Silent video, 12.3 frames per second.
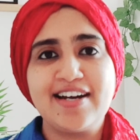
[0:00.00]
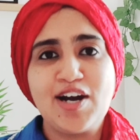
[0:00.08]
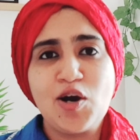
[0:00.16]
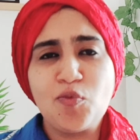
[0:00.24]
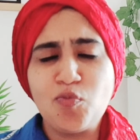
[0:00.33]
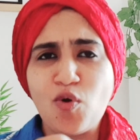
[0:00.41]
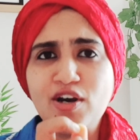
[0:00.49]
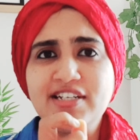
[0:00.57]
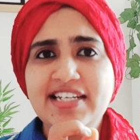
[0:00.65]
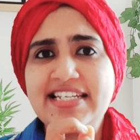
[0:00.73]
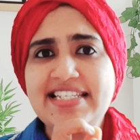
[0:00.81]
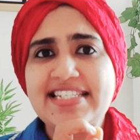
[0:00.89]
What
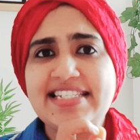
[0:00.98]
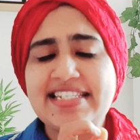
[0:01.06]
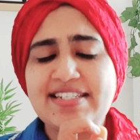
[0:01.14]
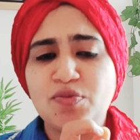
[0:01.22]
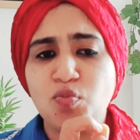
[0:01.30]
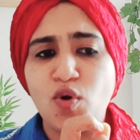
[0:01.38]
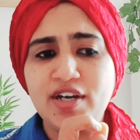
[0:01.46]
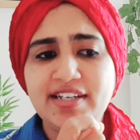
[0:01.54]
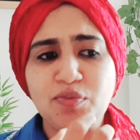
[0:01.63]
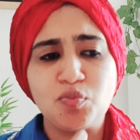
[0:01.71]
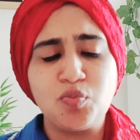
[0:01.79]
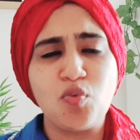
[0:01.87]

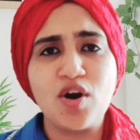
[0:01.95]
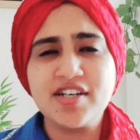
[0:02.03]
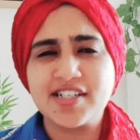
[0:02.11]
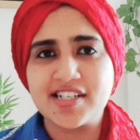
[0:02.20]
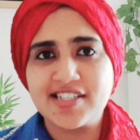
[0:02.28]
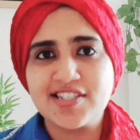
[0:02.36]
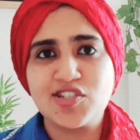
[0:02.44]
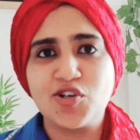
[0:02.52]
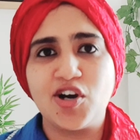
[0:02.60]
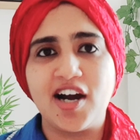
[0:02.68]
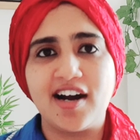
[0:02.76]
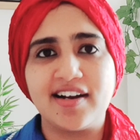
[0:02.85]
touches your
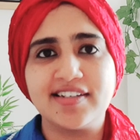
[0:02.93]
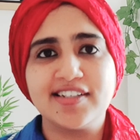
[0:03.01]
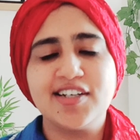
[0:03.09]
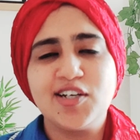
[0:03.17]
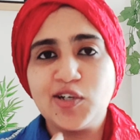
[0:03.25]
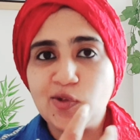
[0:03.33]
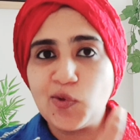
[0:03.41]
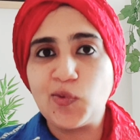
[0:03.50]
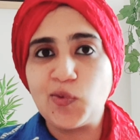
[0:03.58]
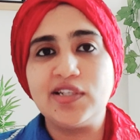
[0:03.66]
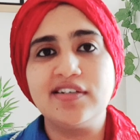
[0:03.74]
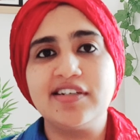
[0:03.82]
heart? Go
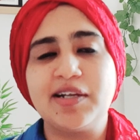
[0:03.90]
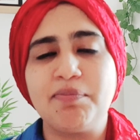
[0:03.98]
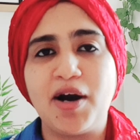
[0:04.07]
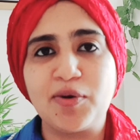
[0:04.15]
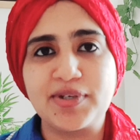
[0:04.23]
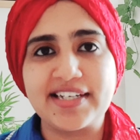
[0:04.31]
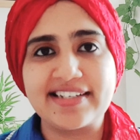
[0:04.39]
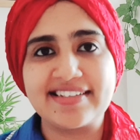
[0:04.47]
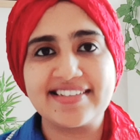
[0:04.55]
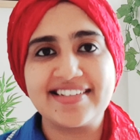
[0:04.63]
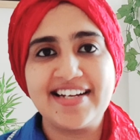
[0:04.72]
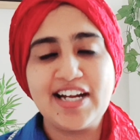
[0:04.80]
learn about it.
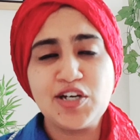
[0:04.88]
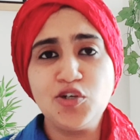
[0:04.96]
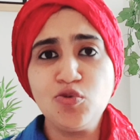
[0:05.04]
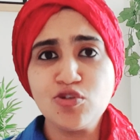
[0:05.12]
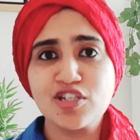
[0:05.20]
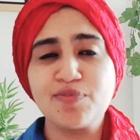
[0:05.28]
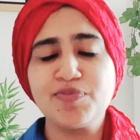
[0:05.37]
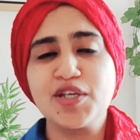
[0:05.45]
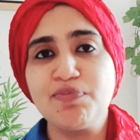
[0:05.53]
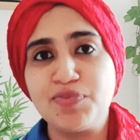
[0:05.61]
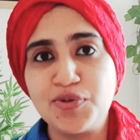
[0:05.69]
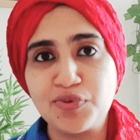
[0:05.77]
Do something
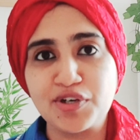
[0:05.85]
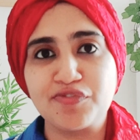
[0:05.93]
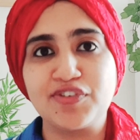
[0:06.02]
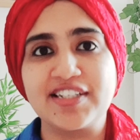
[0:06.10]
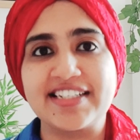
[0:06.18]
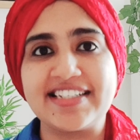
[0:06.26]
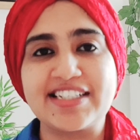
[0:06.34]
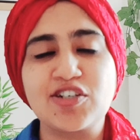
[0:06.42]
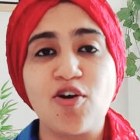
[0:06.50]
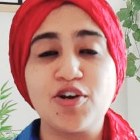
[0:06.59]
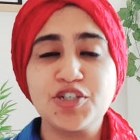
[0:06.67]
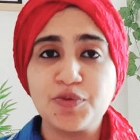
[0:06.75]
beautiful in it.
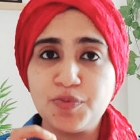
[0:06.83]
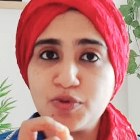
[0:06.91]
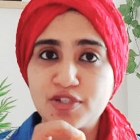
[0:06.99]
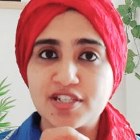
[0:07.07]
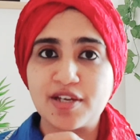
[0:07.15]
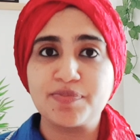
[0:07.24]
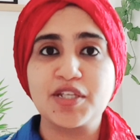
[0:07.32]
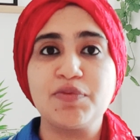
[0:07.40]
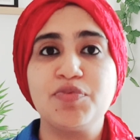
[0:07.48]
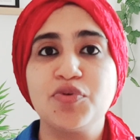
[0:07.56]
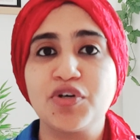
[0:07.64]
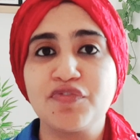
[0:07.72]
Contribute something
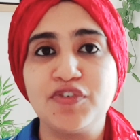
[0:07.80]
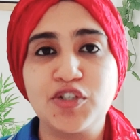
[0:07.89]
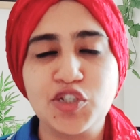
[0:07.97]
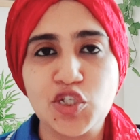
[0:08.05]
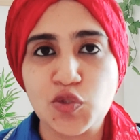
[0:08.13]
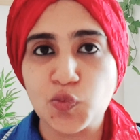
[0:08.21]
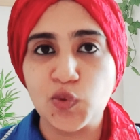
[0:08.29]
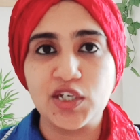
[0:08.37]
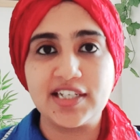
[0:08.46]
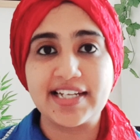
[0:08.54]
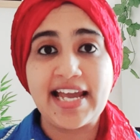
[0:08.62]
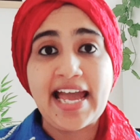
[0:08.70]
beautiful to this
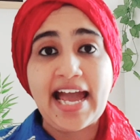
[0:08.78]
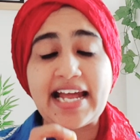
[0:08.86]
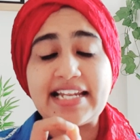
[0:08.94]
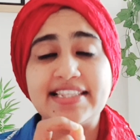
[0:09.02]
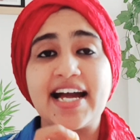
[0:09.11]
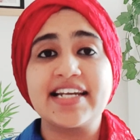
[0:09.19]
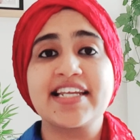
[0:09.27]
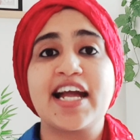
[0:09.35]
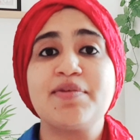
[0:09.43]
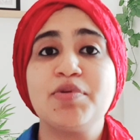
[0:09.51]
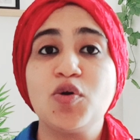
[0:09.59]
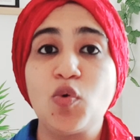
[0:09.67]
world. And that can
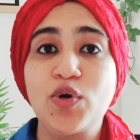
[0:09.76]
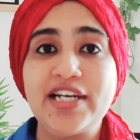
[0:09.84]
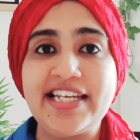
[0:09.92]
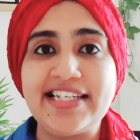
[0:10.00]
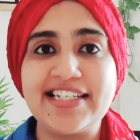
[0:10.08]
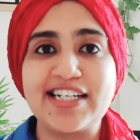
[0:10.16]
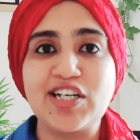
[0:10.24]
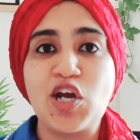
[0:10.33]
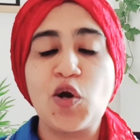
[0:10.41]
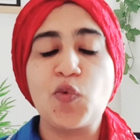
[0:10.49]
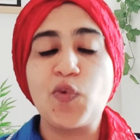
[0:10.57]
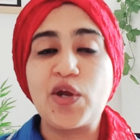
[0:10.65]
be only done
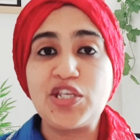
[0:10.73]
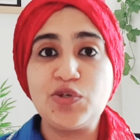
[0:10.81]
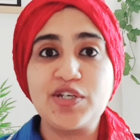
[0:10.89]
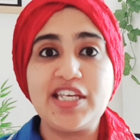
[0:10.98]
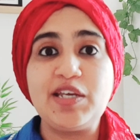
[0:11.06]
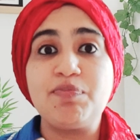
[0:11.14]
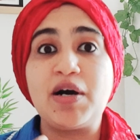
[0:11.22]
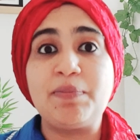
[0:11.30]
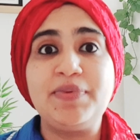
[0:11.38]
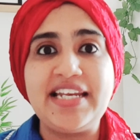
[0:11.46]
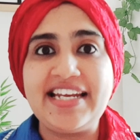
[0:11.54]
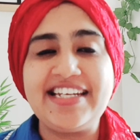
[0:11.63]
when you keep
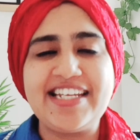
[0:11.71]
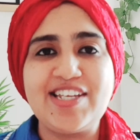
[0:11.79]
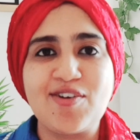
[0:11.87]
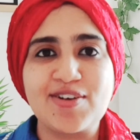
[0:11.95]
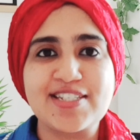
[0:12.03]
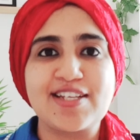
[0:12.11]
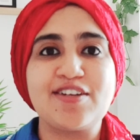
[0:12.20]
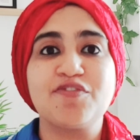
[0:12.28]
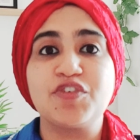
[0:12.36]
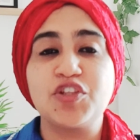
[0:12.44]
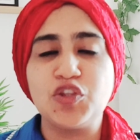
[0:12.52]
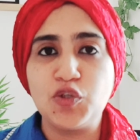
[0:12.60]
updating yourself
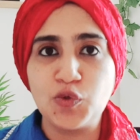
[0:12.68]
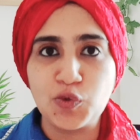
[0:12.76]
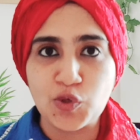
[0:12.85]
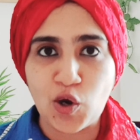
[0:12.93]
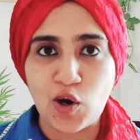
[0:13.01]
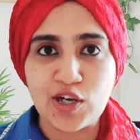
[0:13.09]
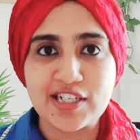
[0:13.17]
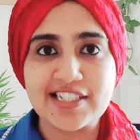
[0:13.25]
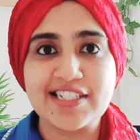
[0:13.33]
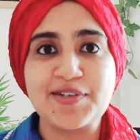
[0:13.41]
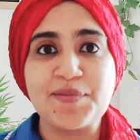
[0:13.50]
with new knowledge,